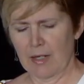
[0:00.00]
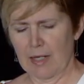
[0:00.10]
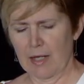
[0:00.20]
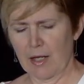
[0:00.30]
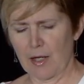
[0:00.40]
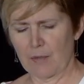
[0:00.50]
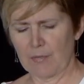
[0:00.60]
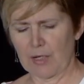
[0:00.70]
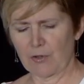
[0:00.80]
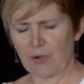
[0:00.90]

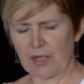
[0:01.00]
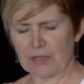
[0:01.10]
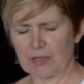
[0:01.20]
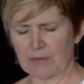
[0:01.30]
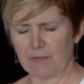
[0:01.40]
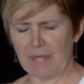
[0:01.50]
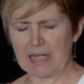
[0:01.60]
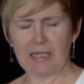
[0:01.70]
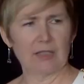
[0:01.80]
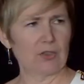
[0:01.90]
um, across
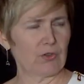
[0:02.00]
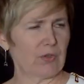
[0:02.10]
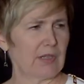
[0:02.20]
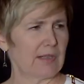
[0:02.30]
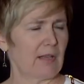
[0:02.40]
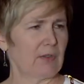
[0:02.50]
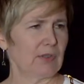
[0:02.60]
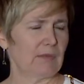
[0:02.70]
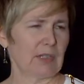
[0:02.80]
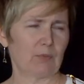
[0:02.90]
many industries,
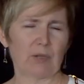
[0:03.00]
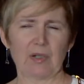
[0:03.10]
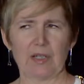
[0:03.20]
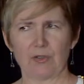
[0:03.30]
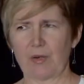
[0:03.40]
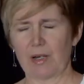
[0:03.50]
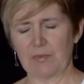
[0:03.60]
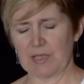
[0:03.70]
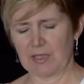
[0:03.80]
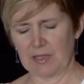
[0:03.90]
levels of experience, right up
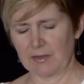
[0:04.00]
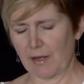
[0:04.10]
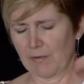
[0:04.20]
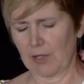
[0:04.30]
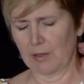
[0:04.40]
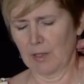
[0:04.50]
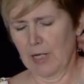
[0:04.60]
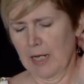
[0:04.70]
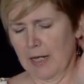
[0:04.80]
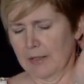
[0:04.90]
to C-level,
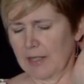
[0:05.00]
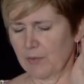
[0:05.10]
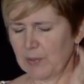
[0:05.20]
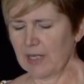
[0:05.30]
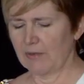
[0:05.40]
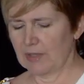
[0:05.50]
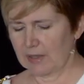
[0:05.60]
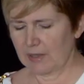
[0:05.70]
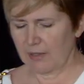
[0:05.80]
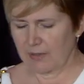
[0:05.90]
that we have
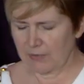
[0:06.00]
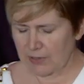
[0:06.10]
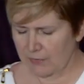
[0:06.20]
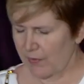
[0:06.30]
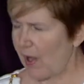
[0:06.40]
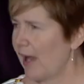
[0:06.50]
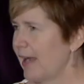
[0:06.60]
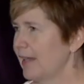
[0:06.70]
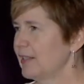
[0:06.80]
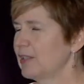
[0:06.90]

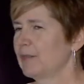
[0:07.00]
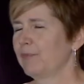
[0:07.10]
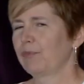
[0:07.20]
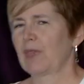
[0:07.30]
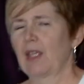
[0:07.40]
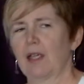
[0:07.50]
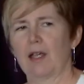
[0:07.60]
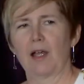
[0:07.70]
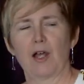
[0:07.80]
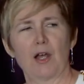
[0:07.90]
devised
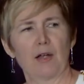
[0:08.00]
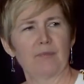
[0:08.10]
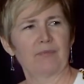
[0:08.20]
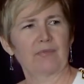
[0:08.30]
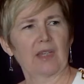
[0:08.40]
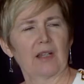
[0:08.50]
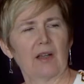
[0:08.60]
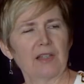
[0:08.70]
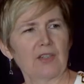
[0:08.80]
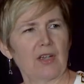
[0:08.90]
um,
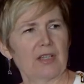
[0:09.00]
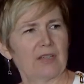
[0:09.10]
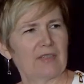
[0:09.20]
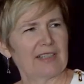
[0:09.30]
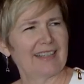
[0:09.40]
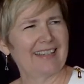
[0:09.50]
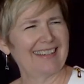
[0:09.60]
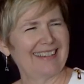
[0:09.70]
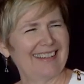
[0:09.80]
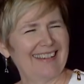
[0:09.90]

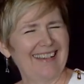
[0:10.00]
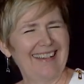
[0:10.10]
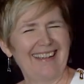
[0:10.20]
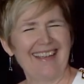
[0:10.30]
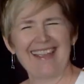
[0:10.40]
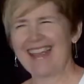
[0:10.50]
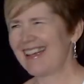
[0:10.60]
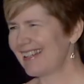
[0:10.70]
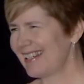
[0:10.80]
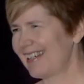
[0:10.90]
unscientifically a
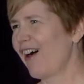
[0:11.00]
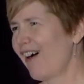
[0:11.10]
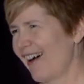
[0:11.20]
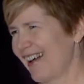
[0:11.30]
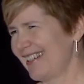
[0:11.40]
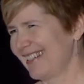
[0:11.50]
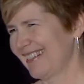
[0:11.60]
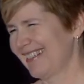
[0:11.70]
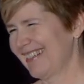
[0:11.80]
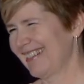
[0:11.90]
handy guide
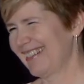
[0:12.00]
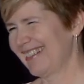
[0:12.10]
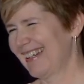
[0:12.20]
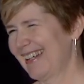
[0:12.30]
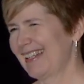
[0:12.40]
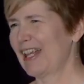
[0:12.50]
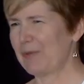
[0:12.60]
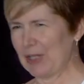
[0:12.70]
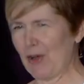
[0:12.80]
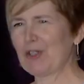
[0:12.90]
that
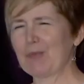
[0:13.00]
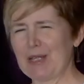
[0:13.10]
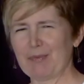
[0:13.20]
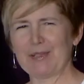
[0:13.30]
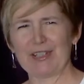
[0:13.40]
we coach people to